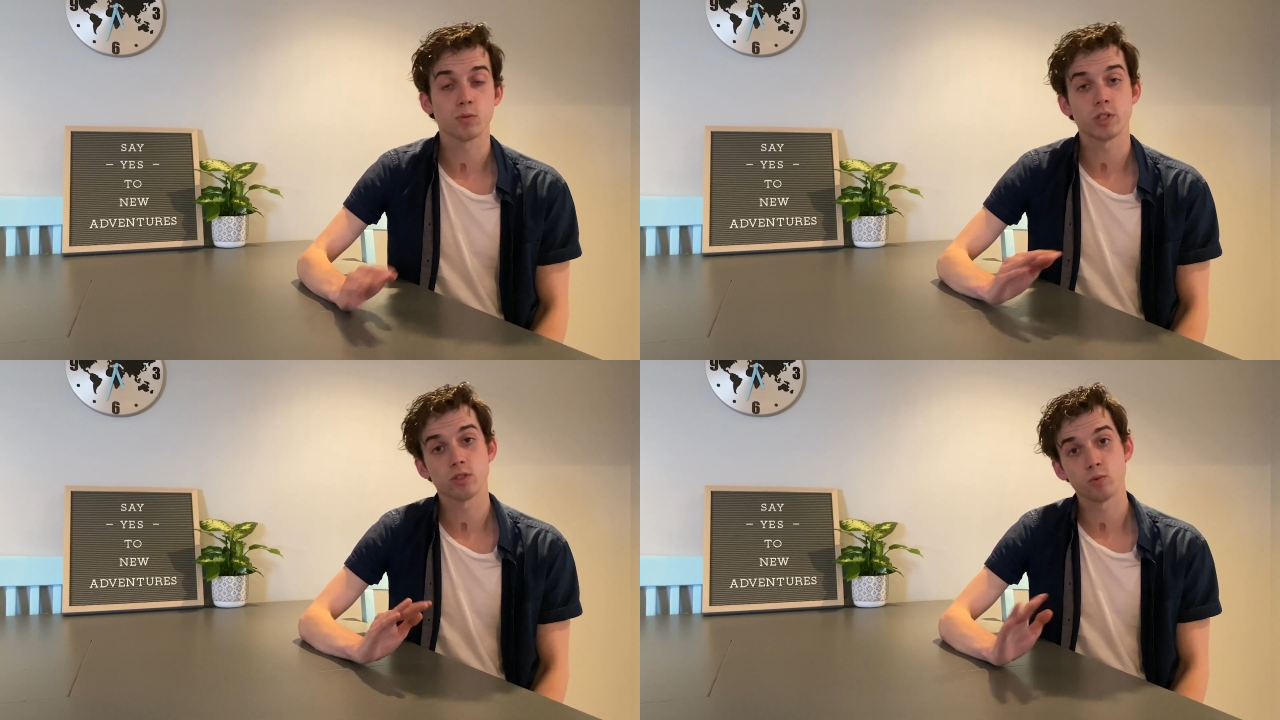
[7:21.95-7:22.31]

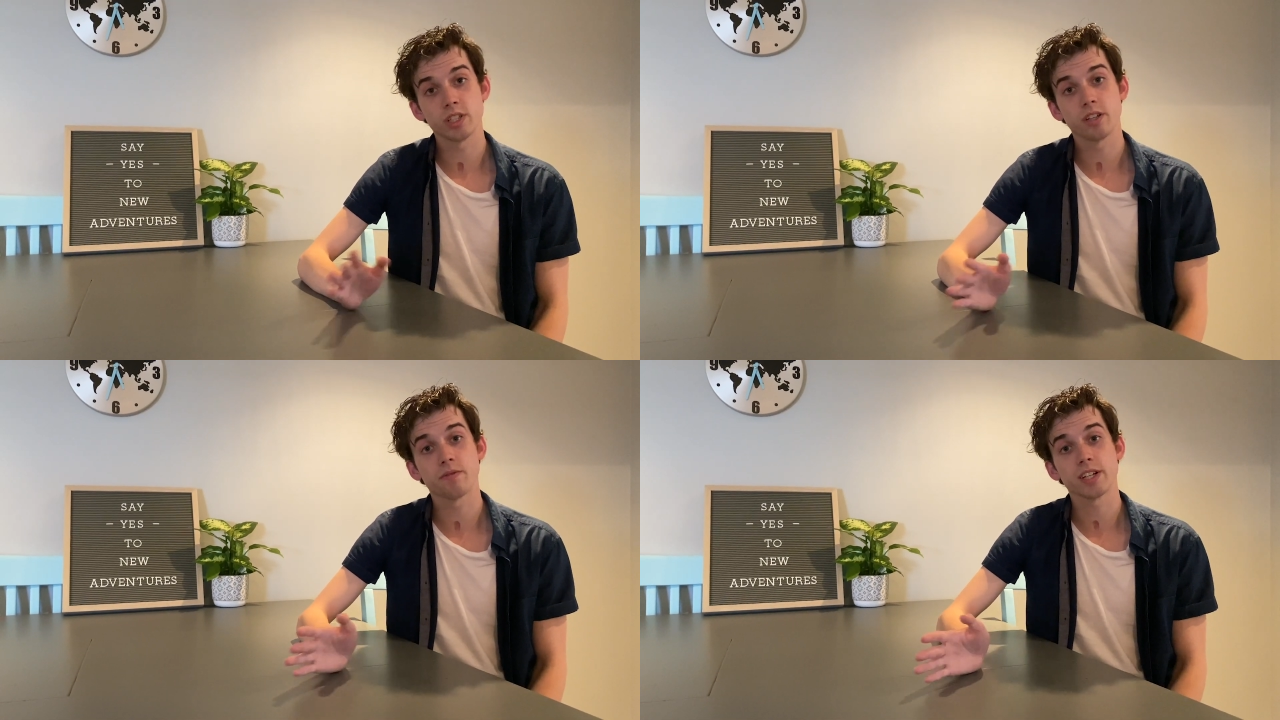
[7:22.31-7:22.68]
which has
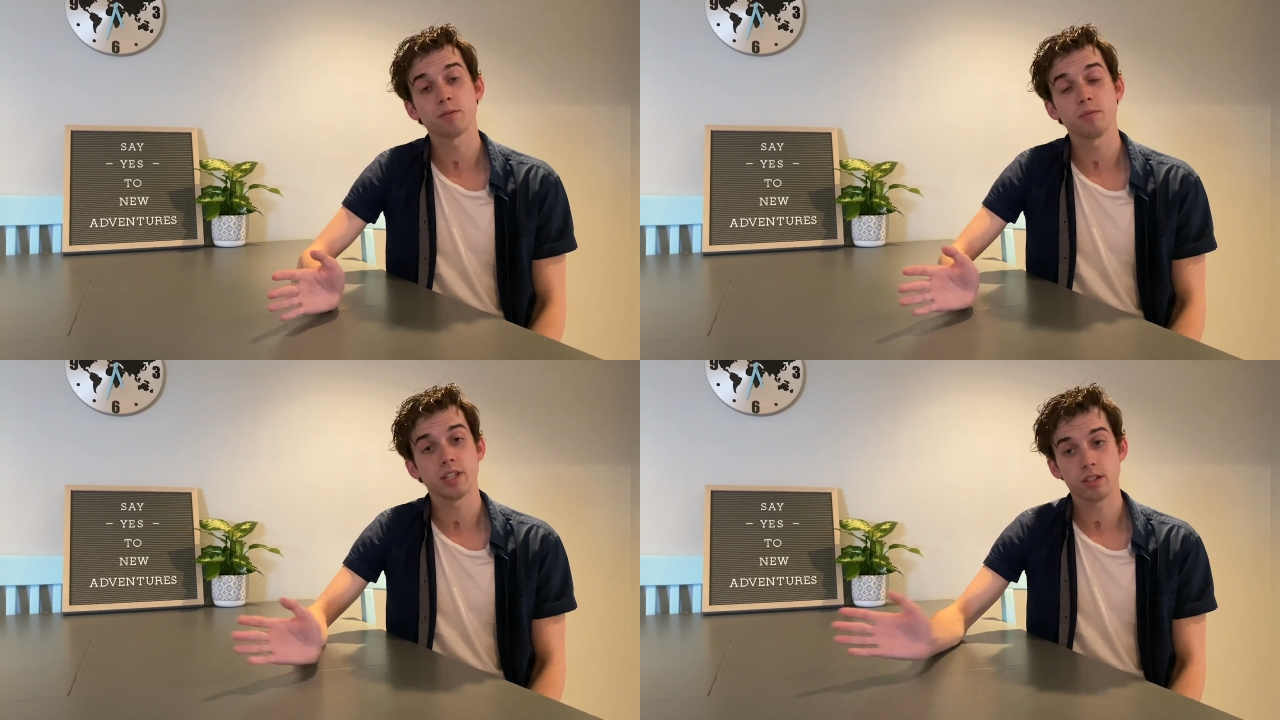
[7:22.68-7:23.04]
really
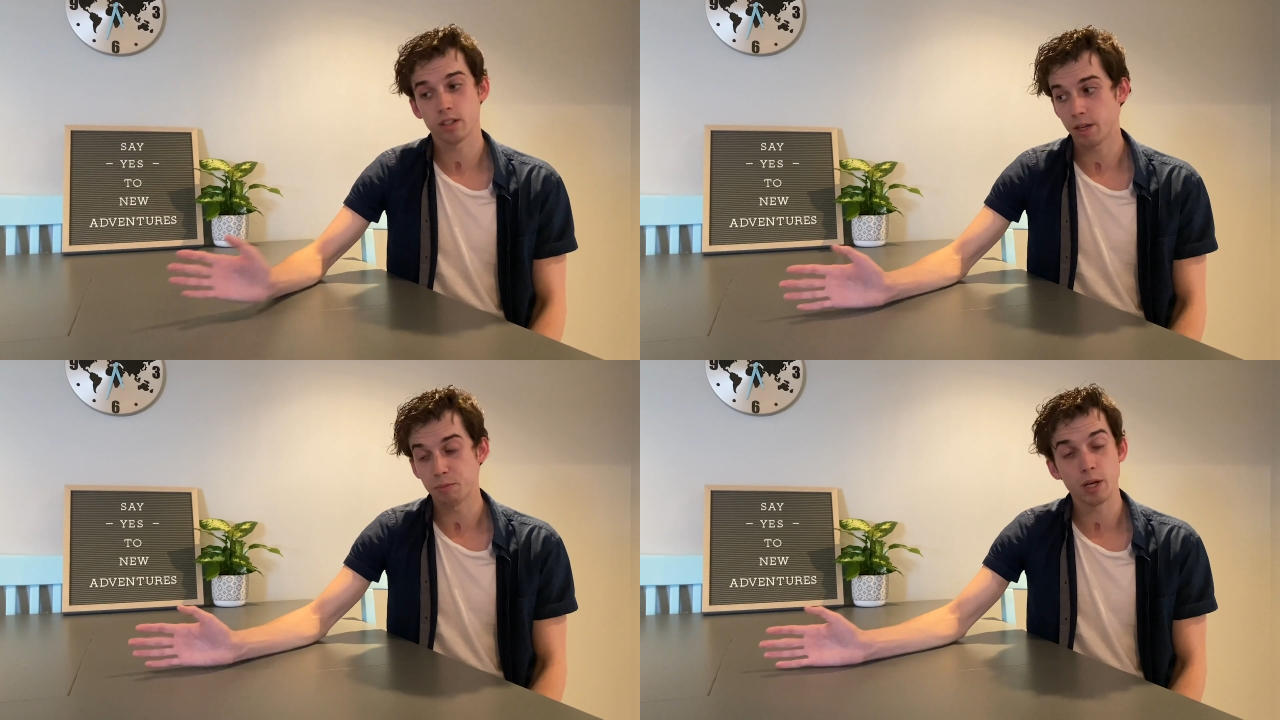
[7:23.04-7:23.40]
affected me
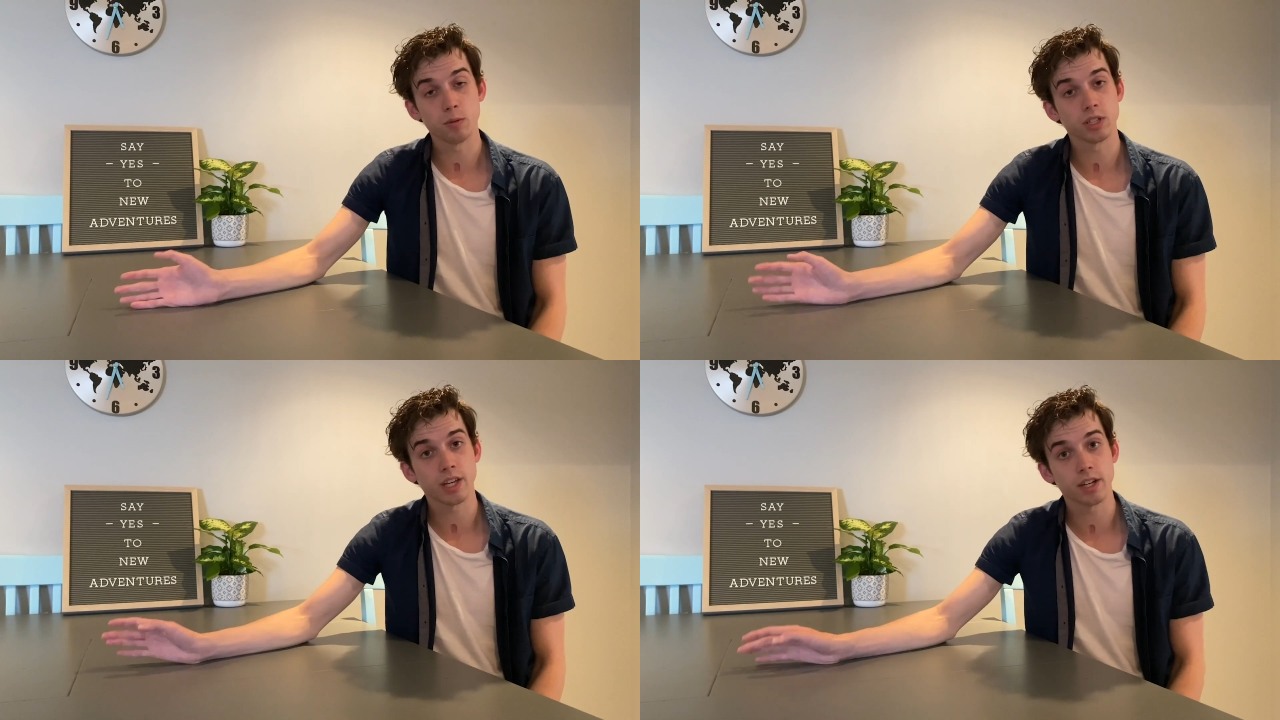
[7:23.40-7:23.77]
to be
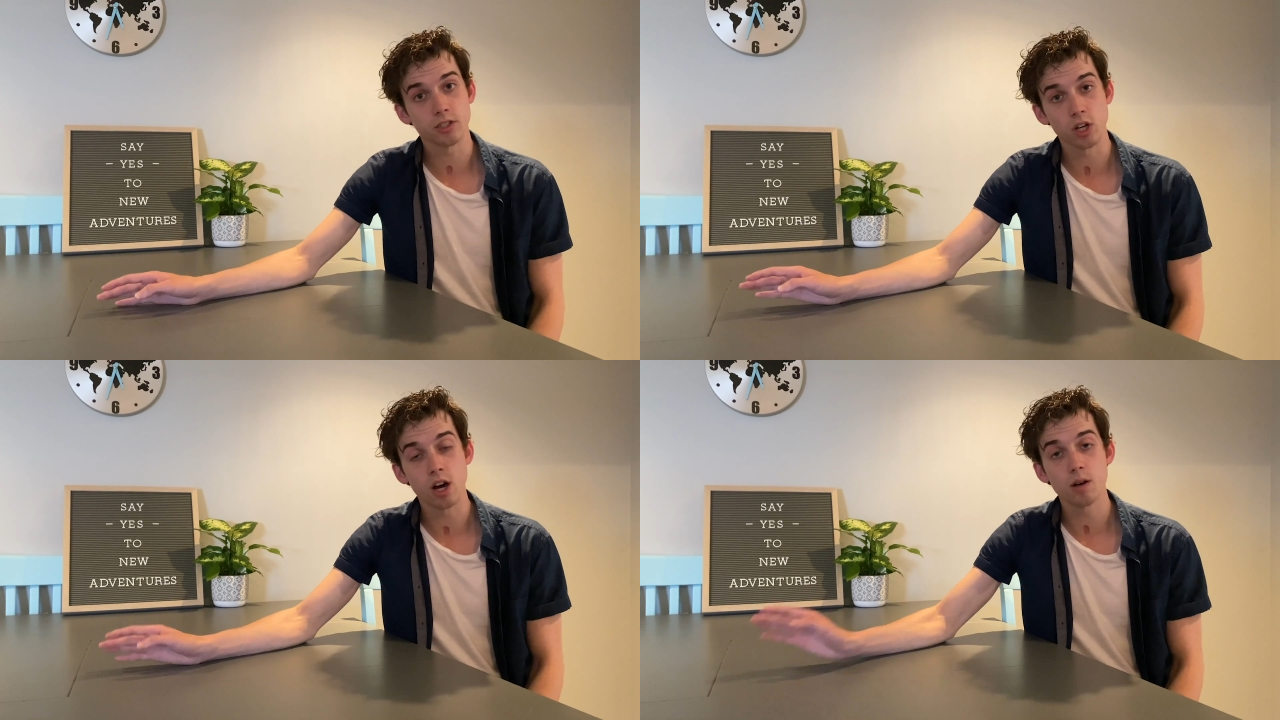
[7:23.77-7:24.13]
able to get a
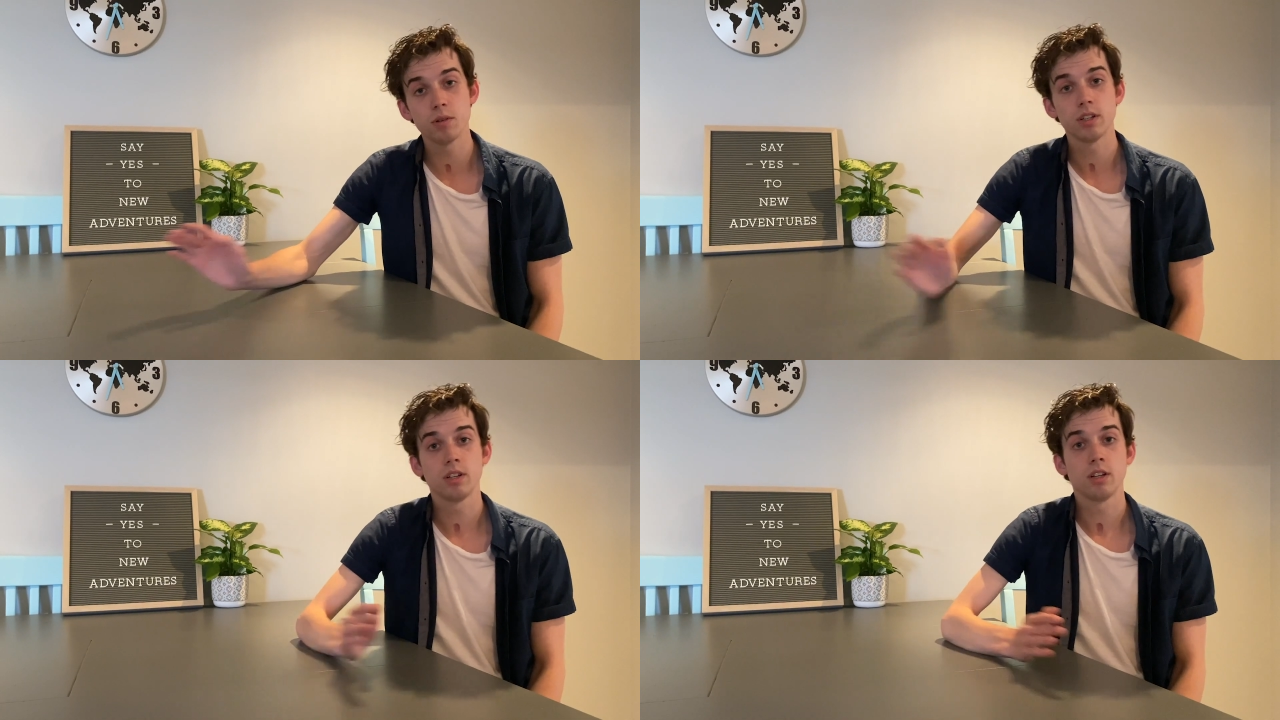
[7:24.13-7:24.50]
job.